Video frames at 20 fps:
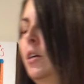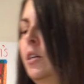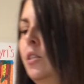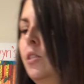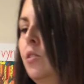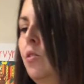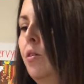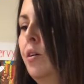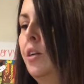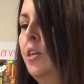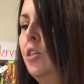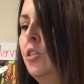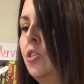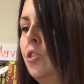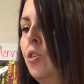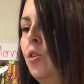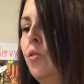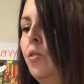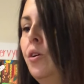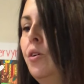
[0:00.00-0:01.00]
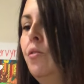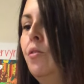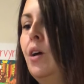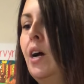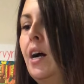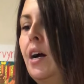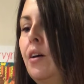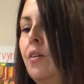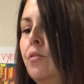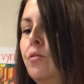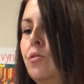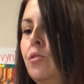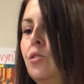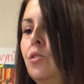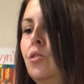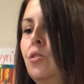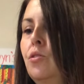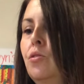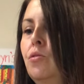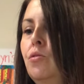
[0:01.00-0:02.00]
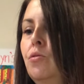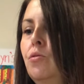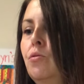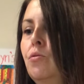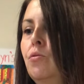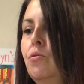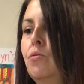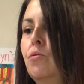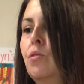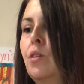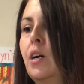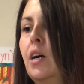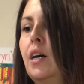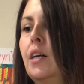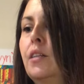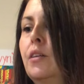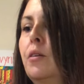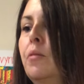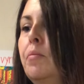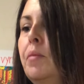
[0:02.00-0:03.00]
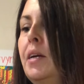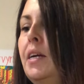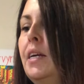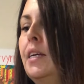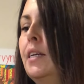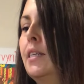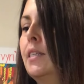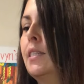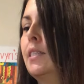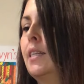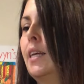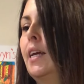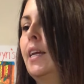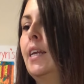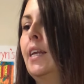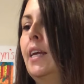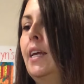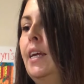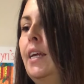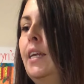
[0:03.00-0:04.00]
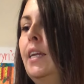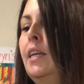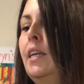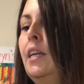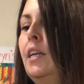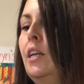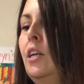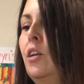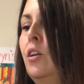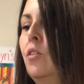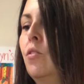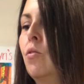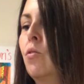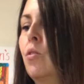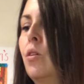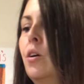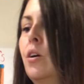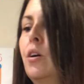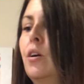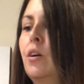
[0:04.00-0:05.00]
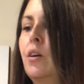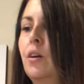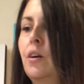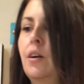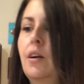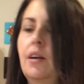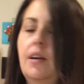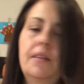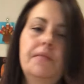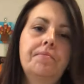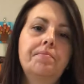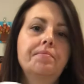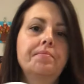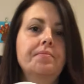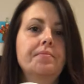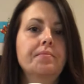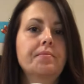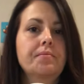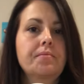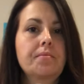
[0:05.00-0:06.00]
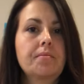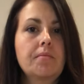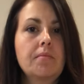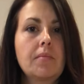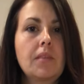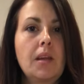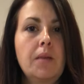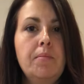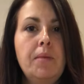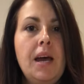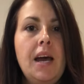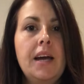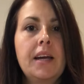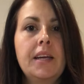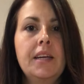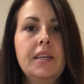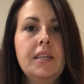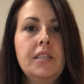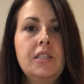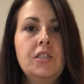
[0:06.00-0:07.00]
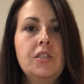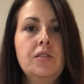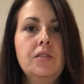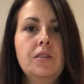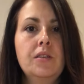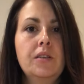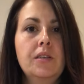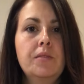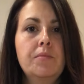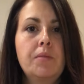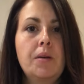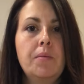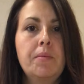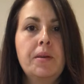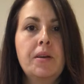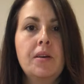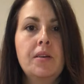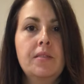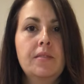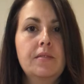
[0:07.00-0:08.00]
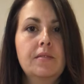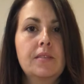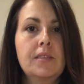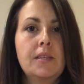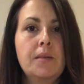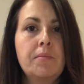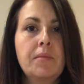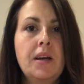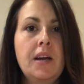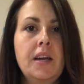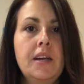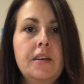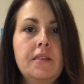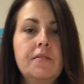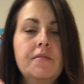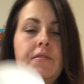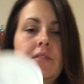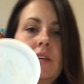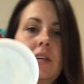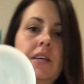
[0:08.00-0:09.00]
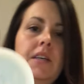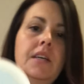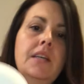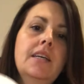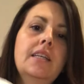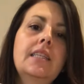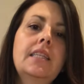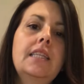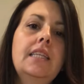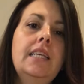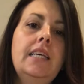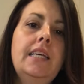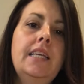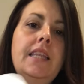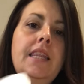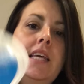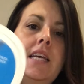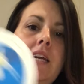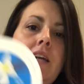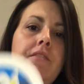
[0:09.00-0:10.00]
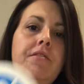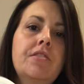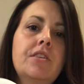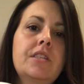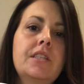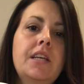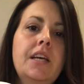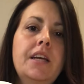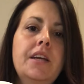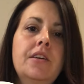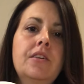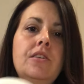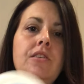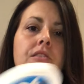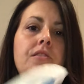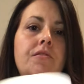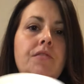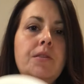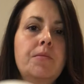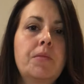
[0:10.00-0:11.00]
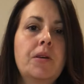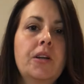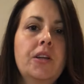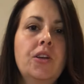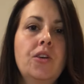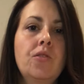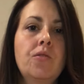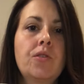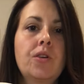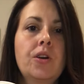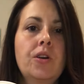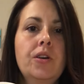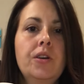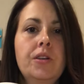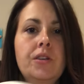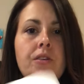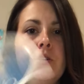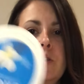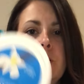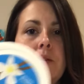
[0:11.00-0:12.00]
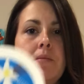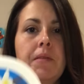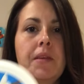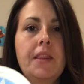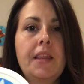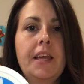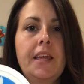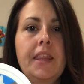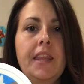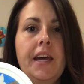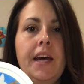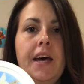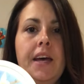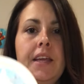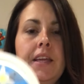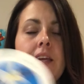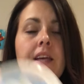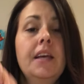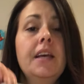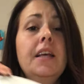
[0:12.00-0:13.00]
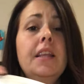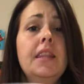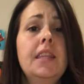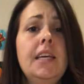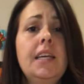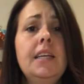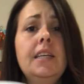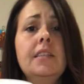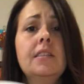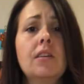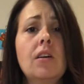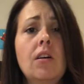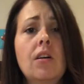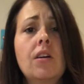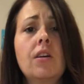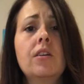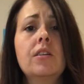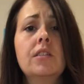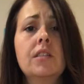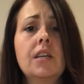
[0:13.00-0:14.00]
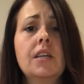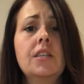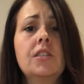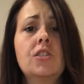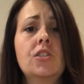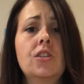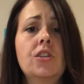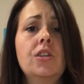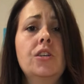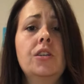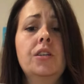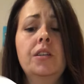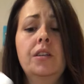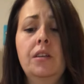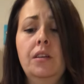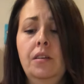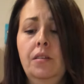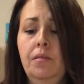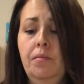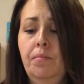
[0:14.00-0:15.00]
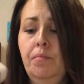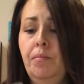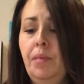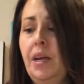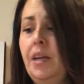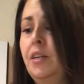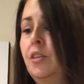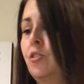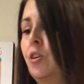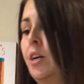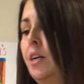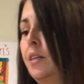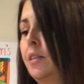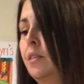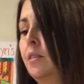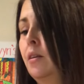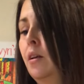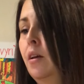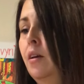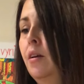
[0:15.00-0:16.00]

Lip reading: So I'm going to show you how to color mix, and in your package you probably got some kind of lid that I've recycled from our yogurt or something like that. These are such good paint trays